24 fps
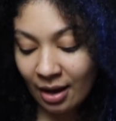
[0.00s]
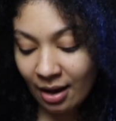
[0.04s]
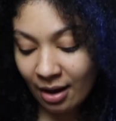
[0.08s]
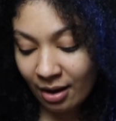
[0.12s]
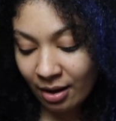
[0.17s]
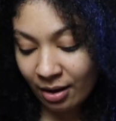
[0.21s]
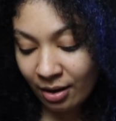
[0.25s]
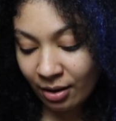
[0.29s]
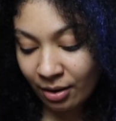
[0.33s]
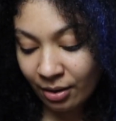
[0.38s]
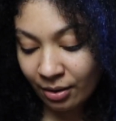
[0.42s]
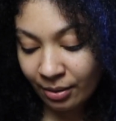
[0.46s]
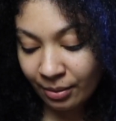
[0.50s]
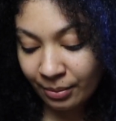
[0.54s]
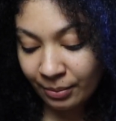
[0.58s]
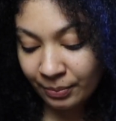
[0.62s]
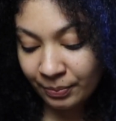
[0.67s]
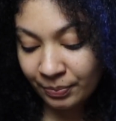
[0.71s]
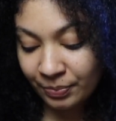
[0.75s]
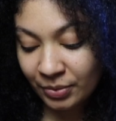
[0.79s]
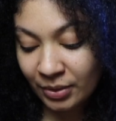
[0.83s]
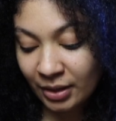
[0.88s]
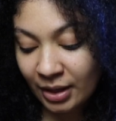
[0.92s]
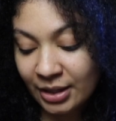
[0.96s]
Um,
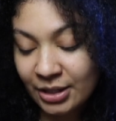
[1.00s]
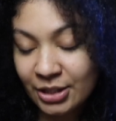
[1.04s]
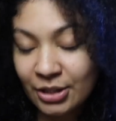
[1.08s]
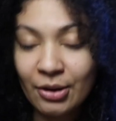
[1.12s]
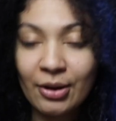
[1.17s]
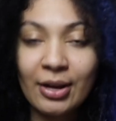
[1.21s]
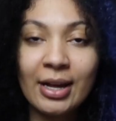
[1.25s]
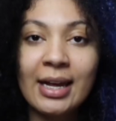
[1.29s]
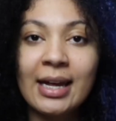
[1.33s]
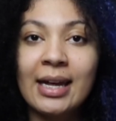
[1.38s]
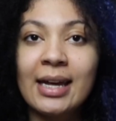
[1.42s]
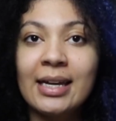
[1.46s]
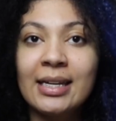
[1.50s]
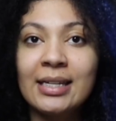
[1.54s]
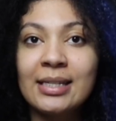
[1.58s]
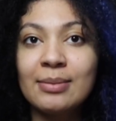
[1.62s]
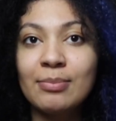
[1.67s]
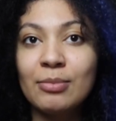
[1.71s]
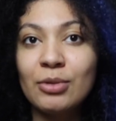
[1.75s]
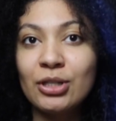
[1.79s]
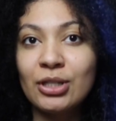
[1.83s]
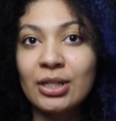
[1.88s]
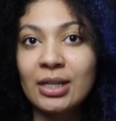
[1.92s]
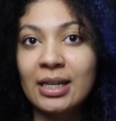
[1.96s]
so his
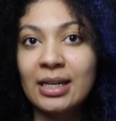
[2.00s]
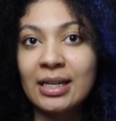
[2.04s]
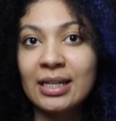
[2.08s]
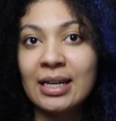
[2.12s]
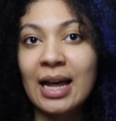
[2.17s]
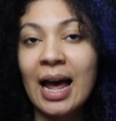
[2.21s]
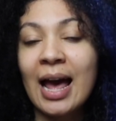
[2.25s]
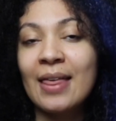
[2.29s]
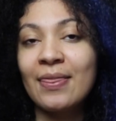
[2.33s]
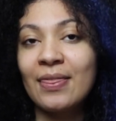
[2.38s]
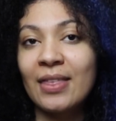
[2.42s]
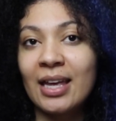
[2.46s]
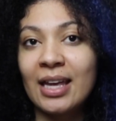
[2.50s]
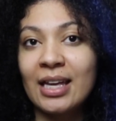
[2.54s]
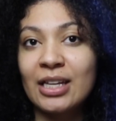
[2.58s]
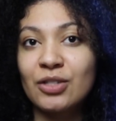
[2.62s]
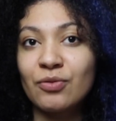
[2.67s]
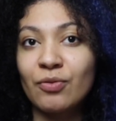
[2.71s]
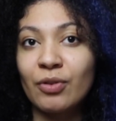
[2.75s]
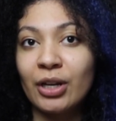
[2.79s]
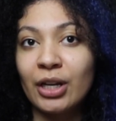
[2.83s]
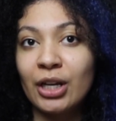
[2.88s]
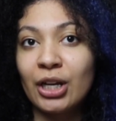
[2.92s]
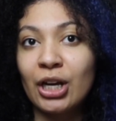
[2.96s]
music is, I think is
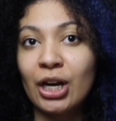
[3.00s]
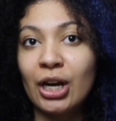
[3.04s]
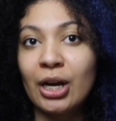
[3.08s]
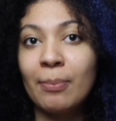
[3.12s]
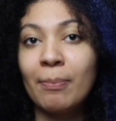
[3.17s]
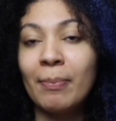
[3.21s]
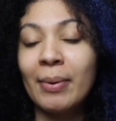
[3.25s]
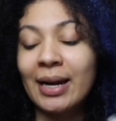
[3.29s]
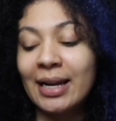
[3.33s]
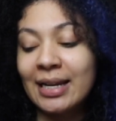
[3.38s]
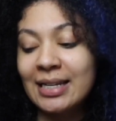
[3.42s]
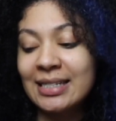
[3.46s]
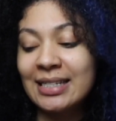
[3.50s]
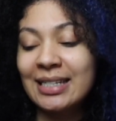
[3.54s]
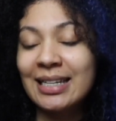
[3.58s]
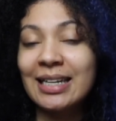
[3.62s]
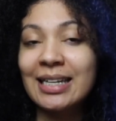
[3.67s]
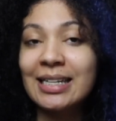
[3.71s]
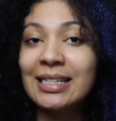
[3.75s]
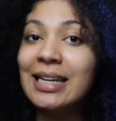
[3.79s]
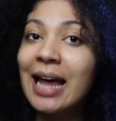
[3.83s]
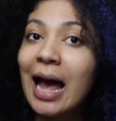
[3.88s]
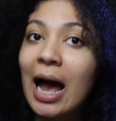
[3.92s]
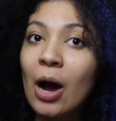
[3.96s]
really good, but it's
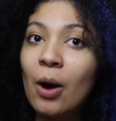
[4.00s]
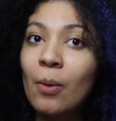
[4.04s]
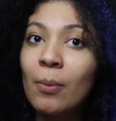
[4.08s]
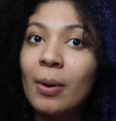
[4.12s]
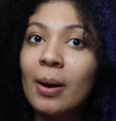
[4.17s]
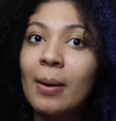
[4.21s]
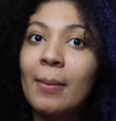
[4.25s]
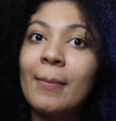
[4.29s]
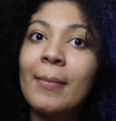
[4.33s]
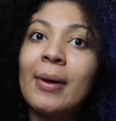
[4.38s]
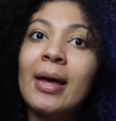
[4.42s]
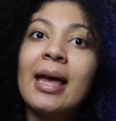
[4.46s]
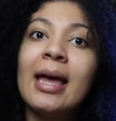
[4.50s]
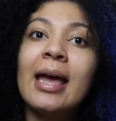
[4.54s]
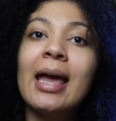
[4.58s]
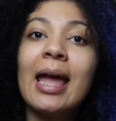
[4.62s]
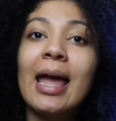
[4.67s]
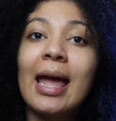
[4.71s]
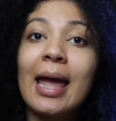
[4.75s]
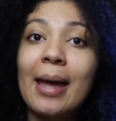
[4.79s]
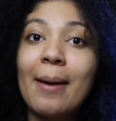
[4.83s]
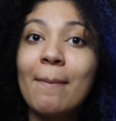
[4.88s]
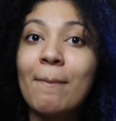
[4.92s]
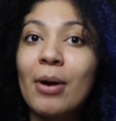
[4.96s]
this album
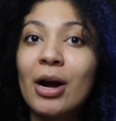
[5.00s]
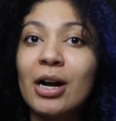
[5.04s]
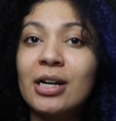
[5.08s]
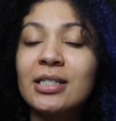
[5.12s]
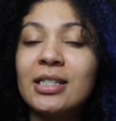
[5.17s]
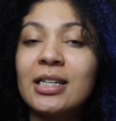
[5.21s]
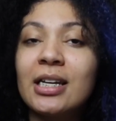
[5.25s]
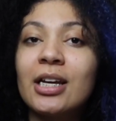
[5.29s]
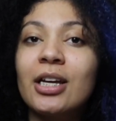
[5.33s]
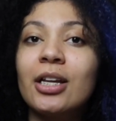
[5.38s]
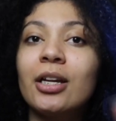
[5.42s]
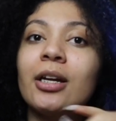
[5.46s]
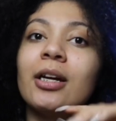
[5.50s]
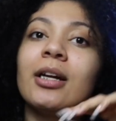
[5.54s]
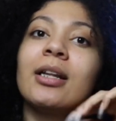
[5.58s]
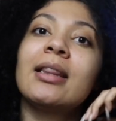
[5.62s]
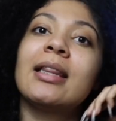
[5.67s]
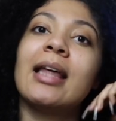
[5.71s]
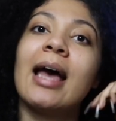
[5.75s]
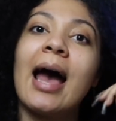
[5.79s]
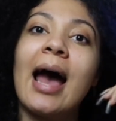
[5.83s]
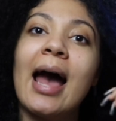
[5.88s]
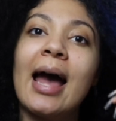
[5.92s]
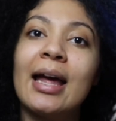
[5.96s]
in particular
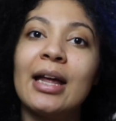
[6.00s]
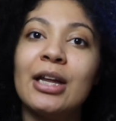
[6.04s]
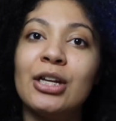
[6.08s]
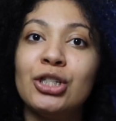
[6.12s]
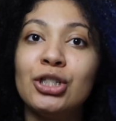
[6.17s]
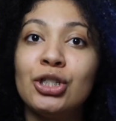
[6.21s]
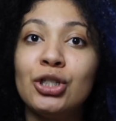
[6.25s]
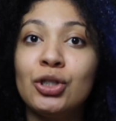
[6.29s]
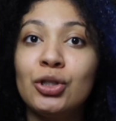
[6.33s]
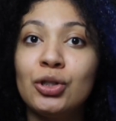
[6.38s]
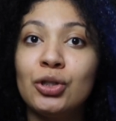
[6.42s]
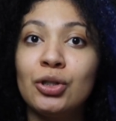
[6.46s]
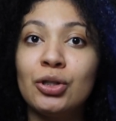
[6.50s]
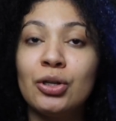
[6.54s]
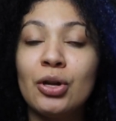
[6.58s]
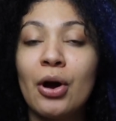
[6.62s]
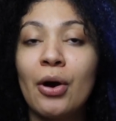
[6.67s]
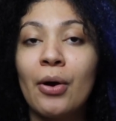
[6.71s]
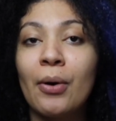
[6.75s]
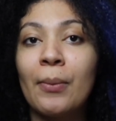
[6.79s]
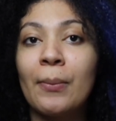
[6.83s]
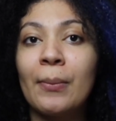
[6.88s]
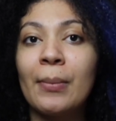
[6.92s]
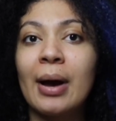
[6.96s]
that I
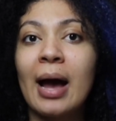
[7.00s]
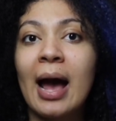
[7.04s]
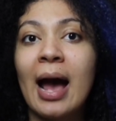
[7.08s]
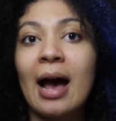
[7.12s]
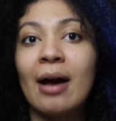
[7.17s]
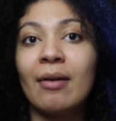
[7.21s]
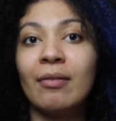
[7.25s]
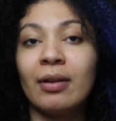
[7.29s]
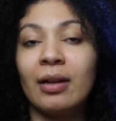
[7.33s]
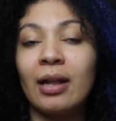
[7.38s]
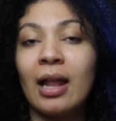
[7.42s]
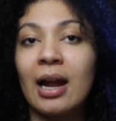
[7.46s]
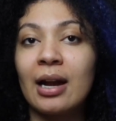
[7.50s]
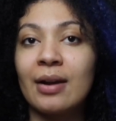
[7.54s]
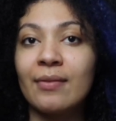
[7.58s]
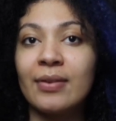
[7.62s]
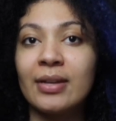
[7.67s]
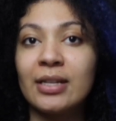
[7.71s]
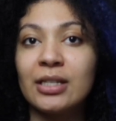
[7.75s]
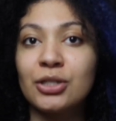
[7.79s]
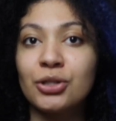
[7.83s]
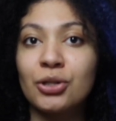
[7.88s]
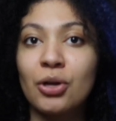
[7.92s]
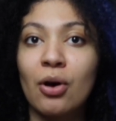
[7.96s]
um, have a lot of
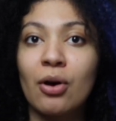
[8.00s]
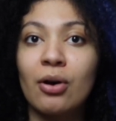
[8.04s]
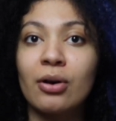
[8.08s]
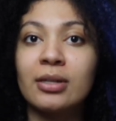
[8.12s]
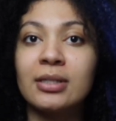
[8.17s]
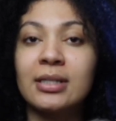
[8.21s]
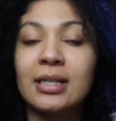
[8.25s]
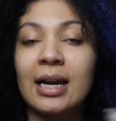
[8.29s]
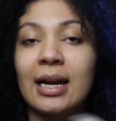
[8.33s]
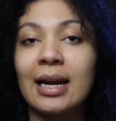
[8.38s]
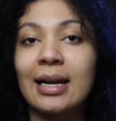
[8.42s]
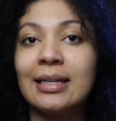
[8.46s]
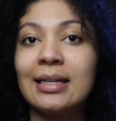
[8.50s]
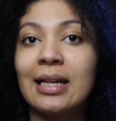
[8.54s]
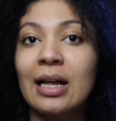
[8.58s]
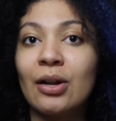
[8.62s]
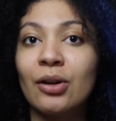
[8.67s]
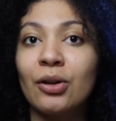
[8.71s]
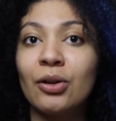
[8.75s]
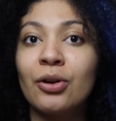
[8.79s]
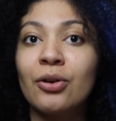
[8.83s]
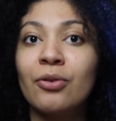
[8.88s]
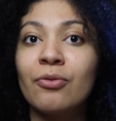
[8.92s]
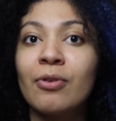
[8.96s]
his songs that I
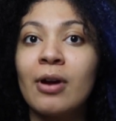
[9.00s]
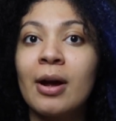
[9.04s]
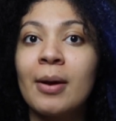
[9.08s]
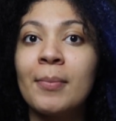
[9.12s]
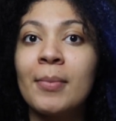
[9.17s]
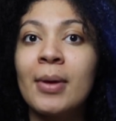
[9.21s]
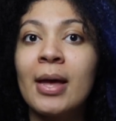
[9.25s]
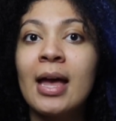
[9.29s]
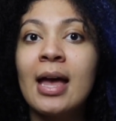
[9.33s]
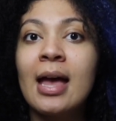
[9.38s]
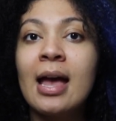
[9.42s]
downloaded from.